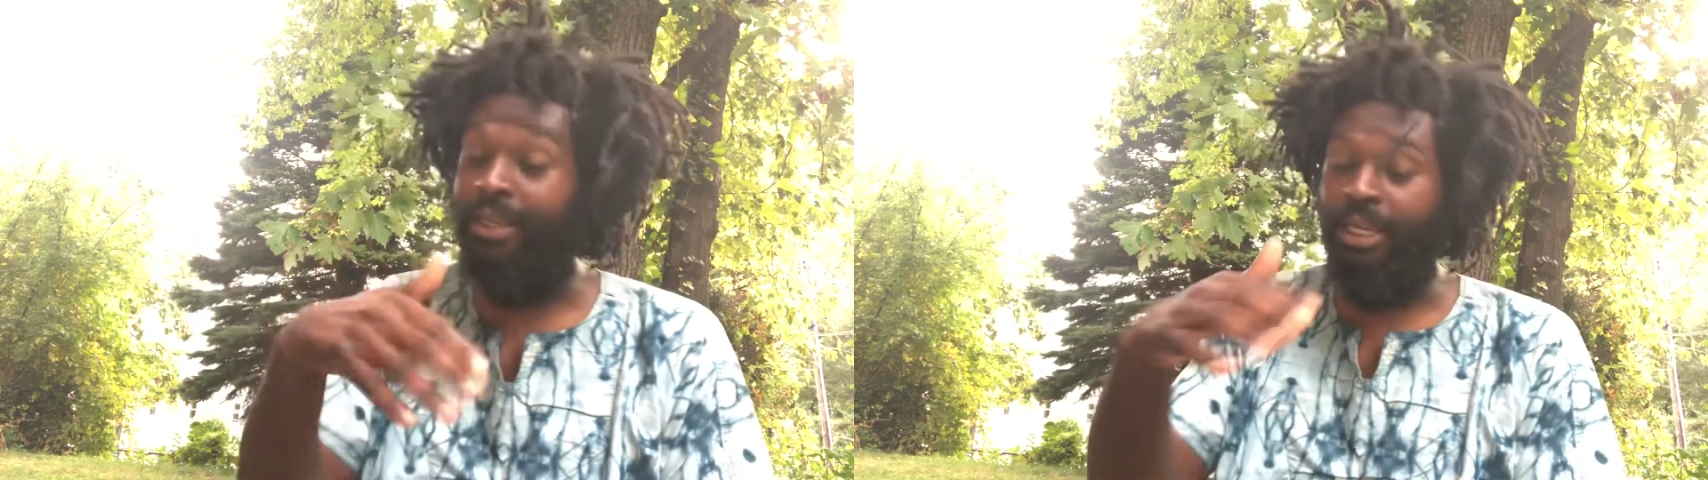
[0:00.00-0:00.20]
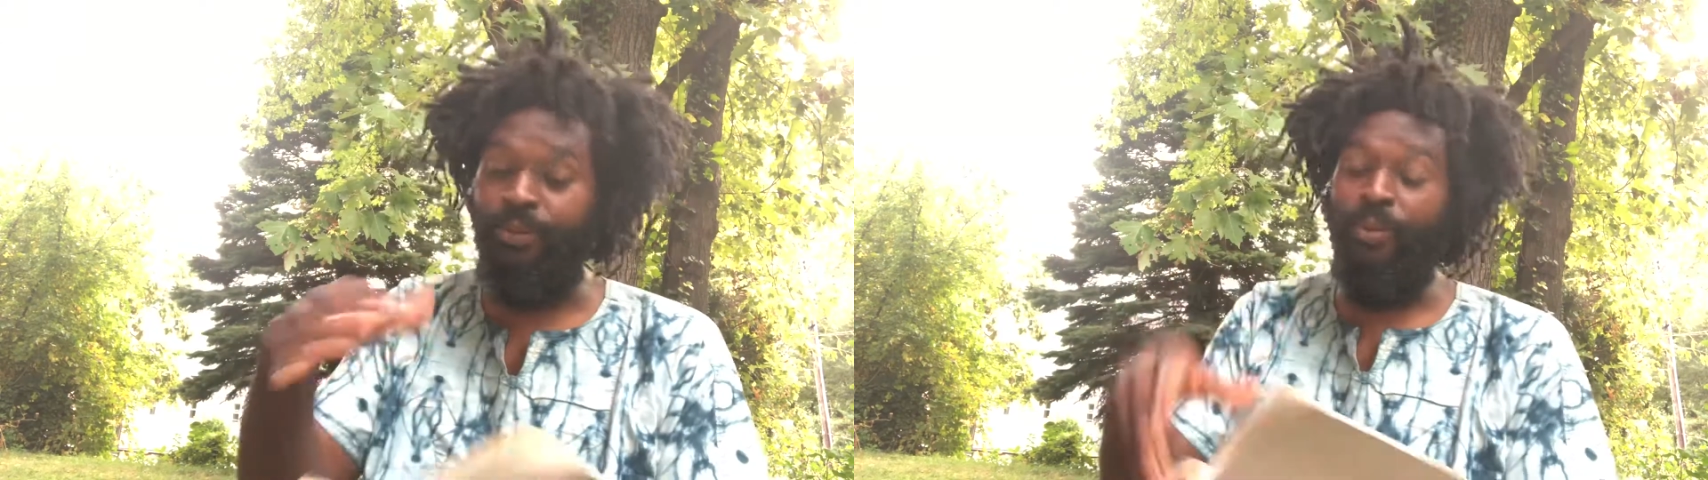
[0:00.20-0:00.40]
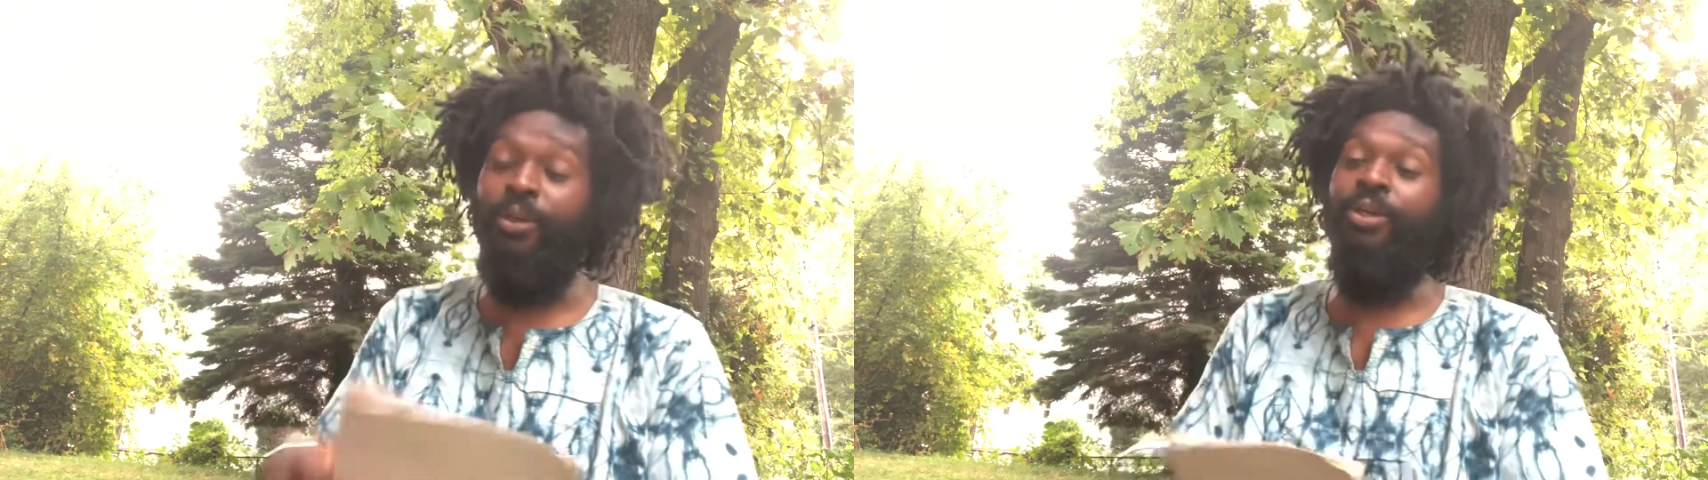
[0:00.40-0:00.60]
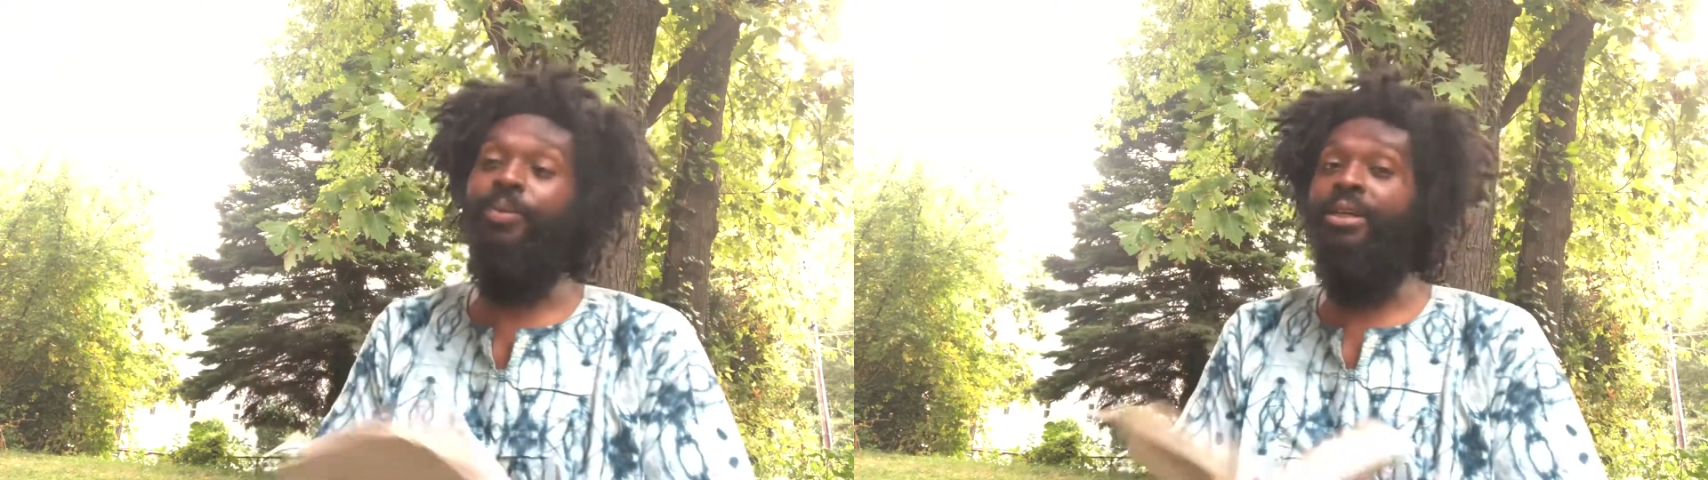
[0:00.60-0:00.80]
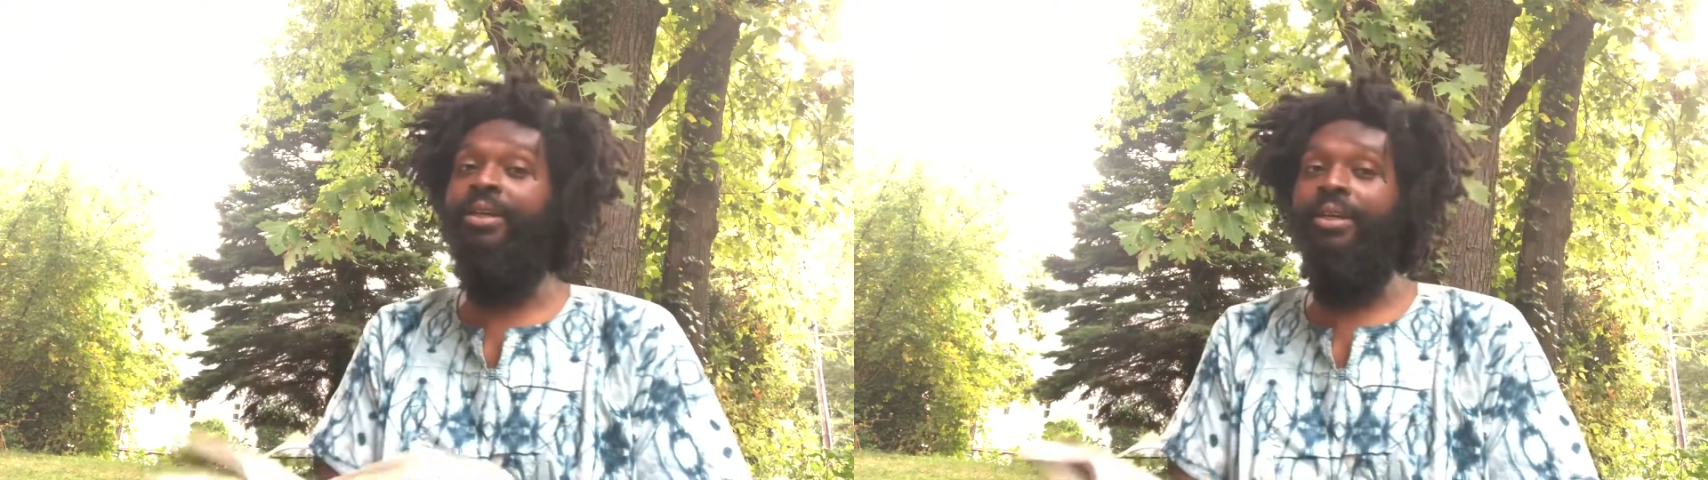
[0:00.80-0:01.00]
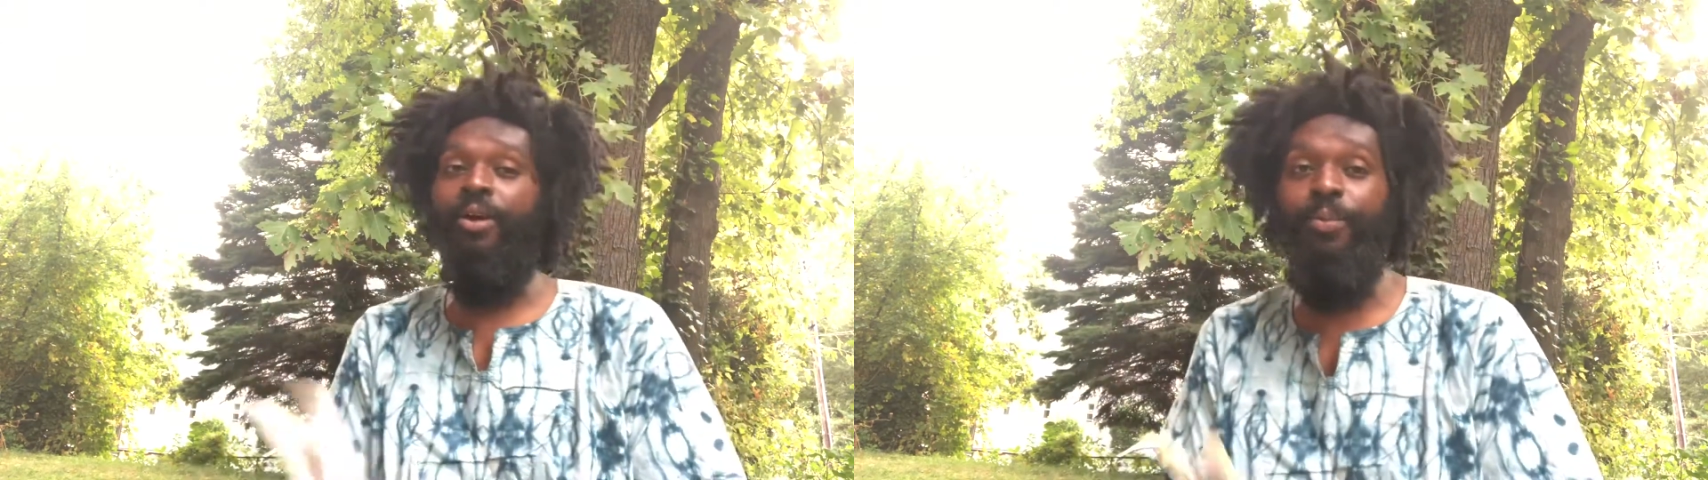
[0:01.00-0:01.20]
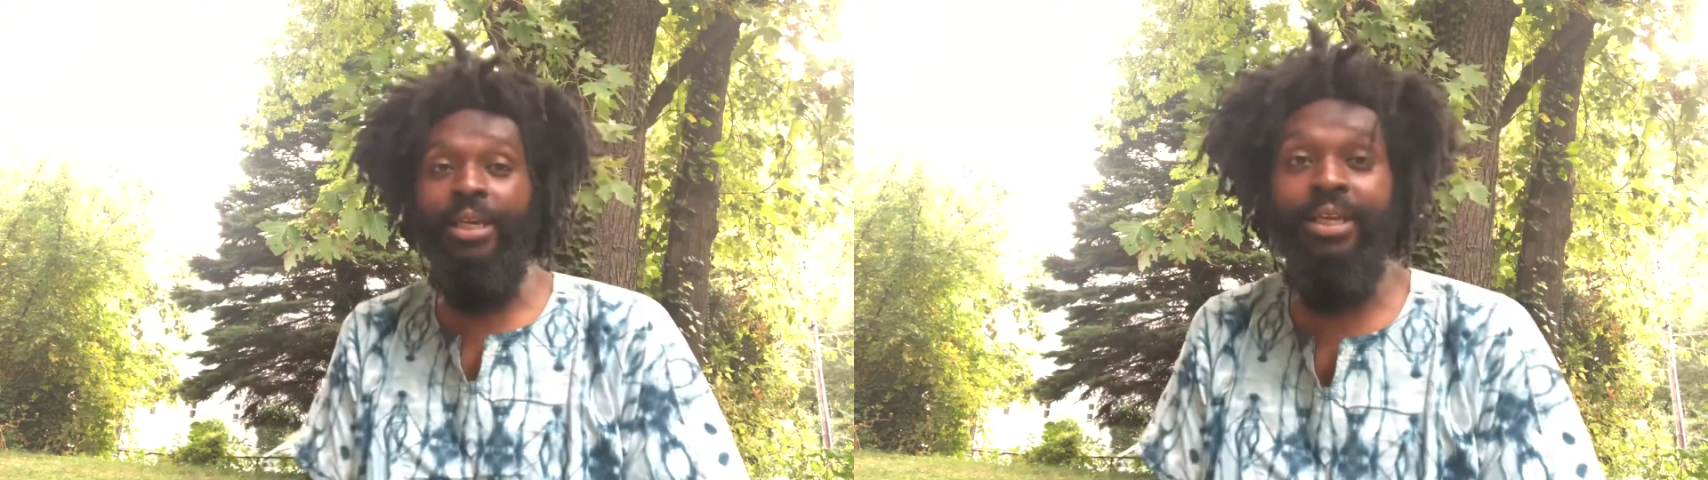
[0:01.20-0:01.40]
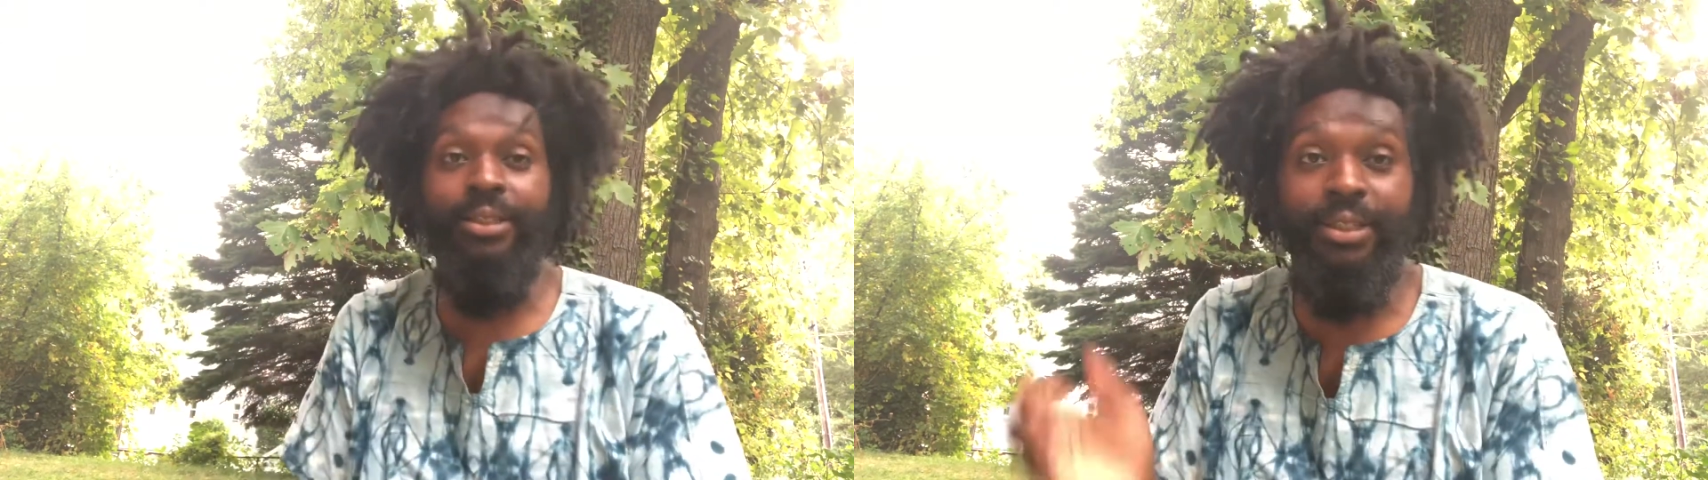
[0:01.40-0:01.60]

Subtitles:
That's why we're going to be obedient